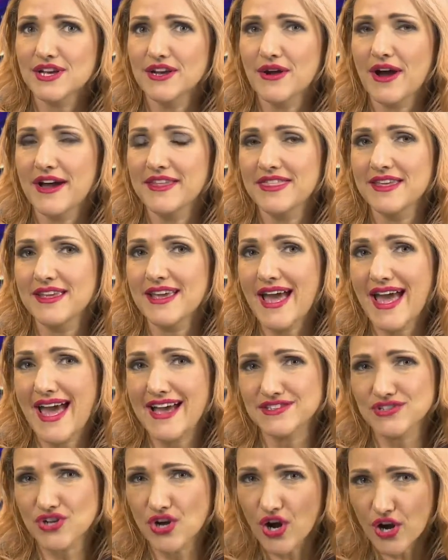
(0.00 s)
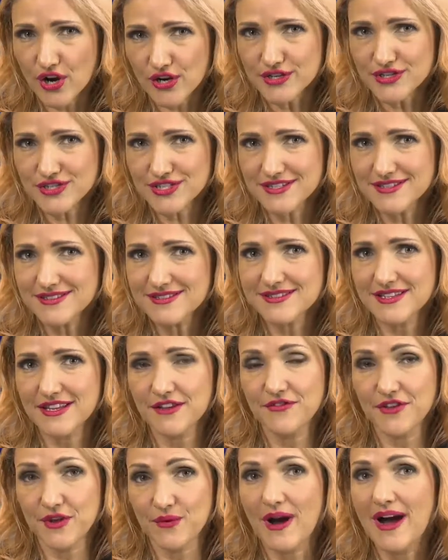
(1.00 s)
So I think as coaches,
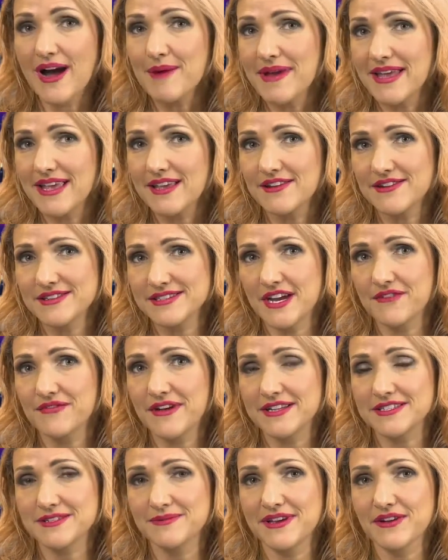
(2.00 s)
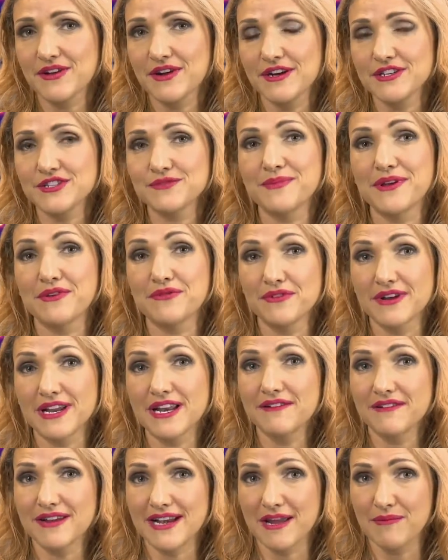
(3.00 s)
if you are making yourself out to be a coach, be
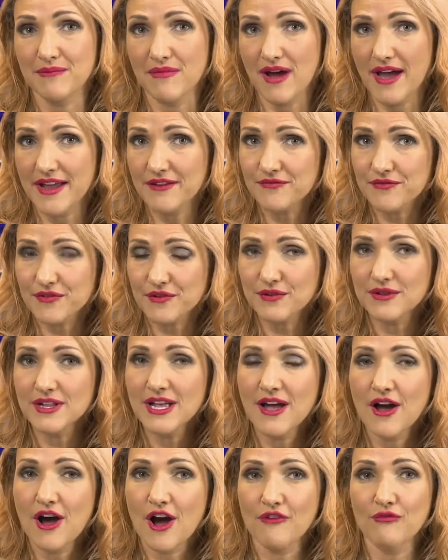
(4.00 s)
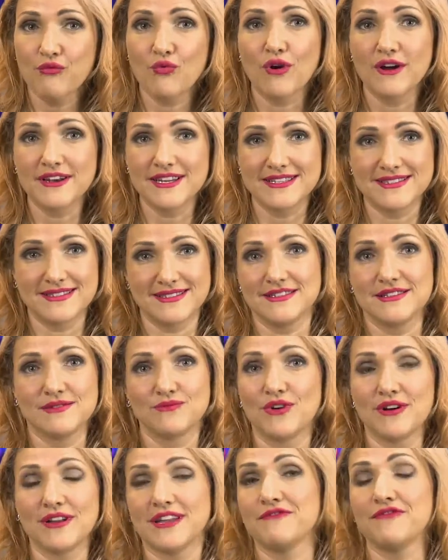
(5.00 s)
really, really mindful of what
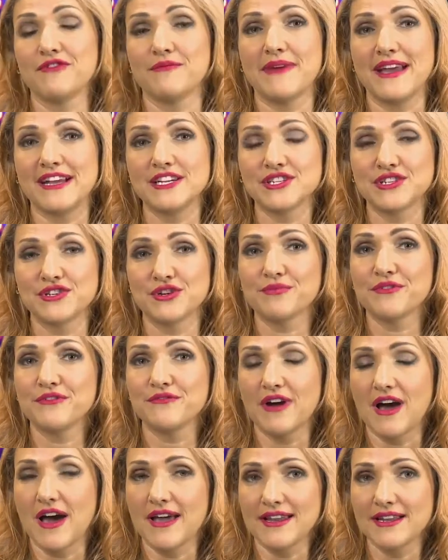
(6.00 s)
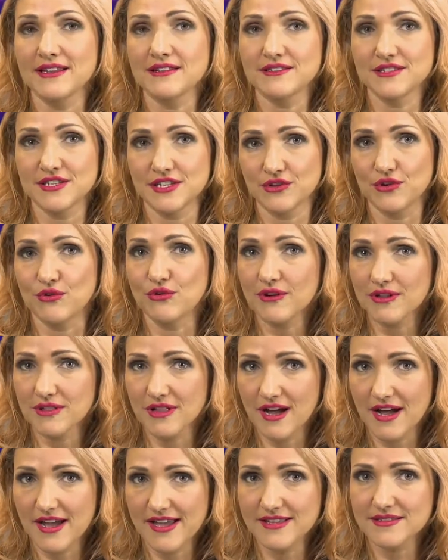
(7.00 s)
information you're providing to your
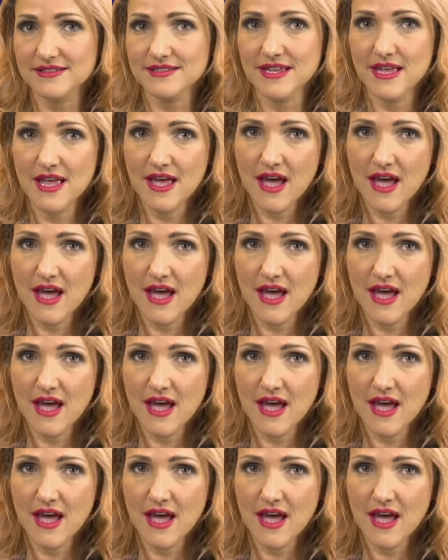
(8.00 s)
clients.